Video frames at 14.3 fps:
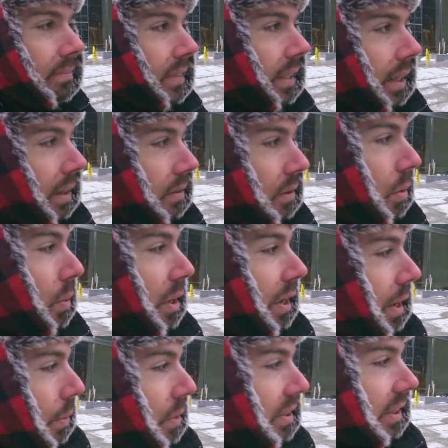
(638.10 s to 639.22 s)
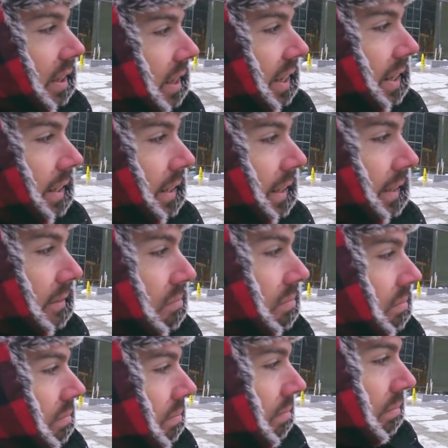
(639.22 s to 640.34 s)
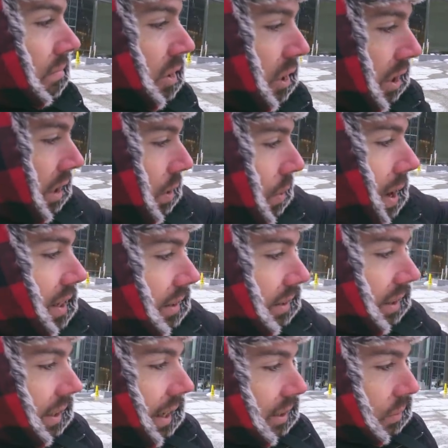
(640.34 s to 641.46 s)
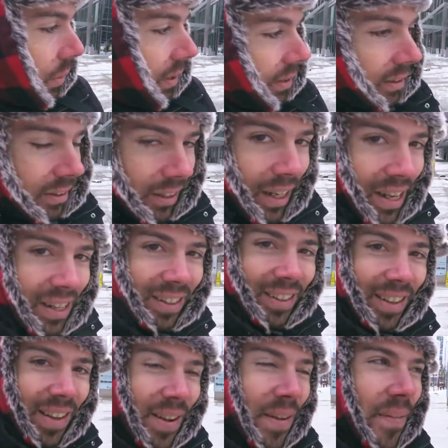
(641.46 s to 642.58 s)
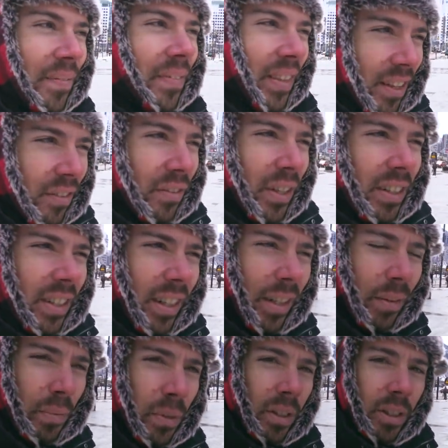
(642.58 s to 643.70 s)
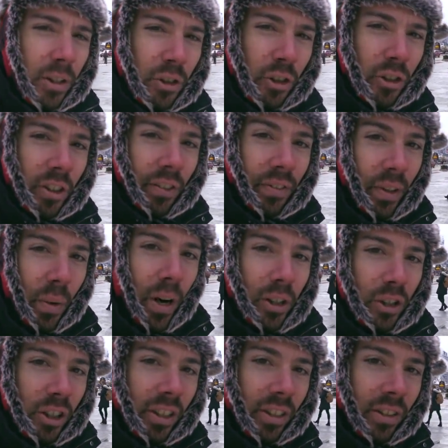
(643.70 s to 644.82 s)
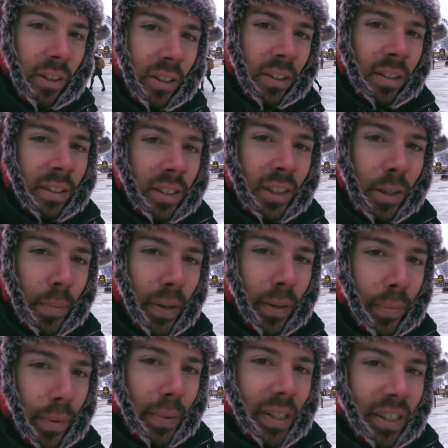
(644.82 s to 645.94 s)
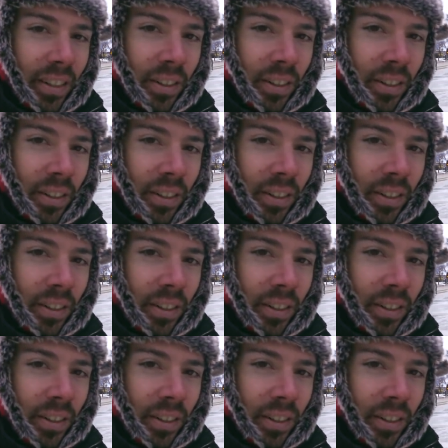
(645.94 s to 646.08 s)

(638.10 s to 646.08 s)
yeah, don't worry, I wasn't cleaning that. You could have walked in the next one. Fun times. Junior, if you're watching this, email me, buddy.